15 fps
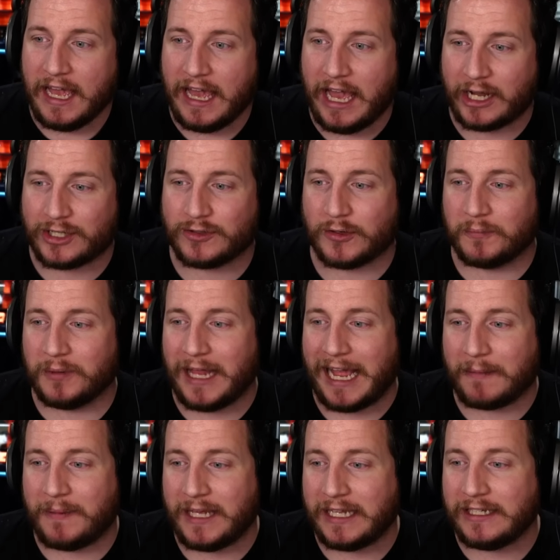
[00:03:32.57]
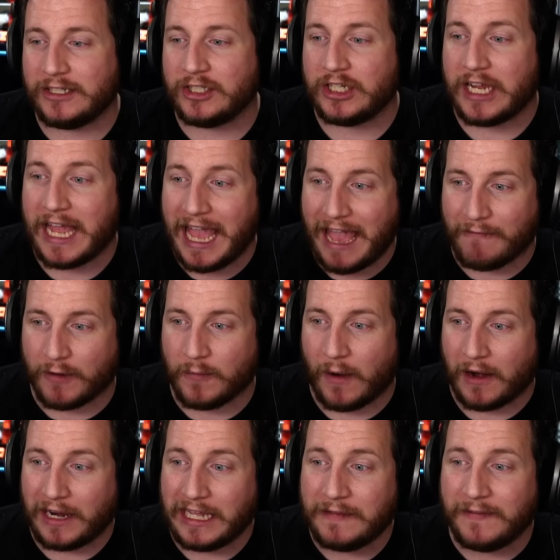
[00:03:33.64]
extra black P E T G
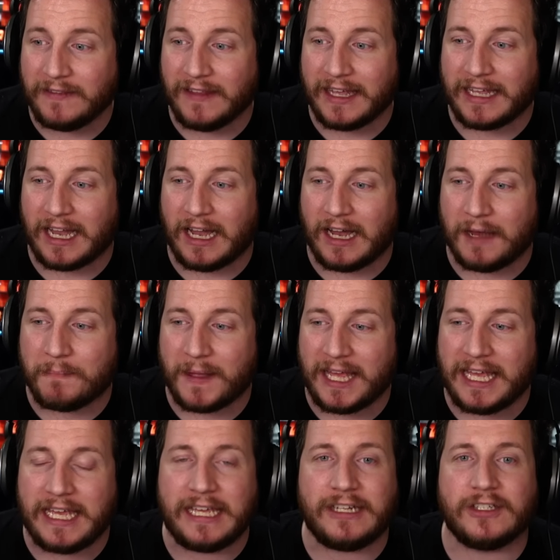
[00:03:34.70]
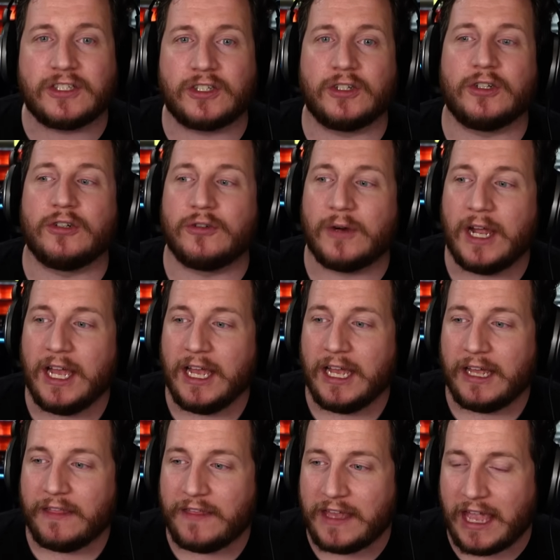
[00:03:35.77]
everywhere, even like up into
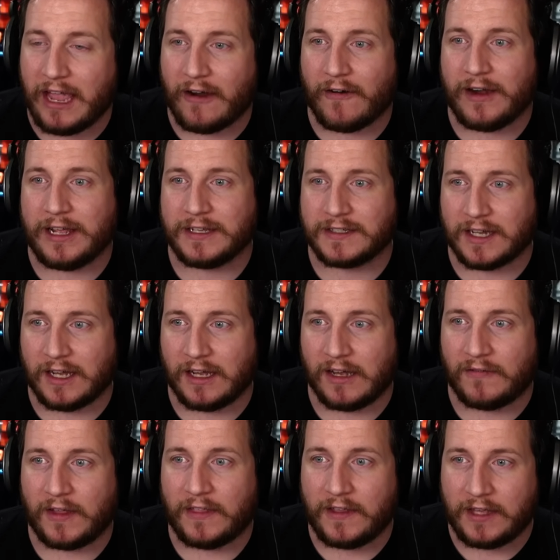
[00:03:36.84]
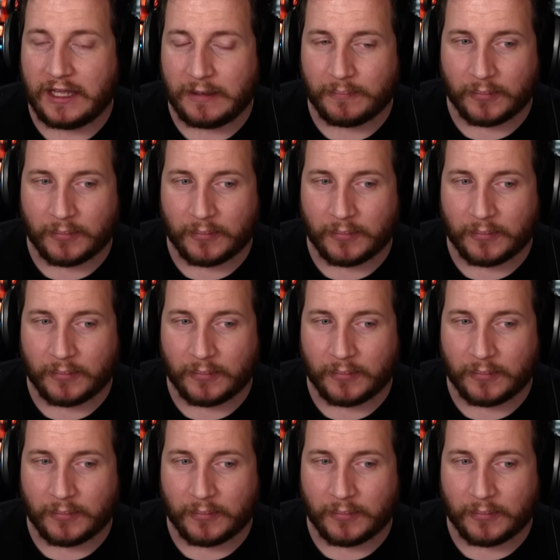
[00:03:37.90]
the areas of the heat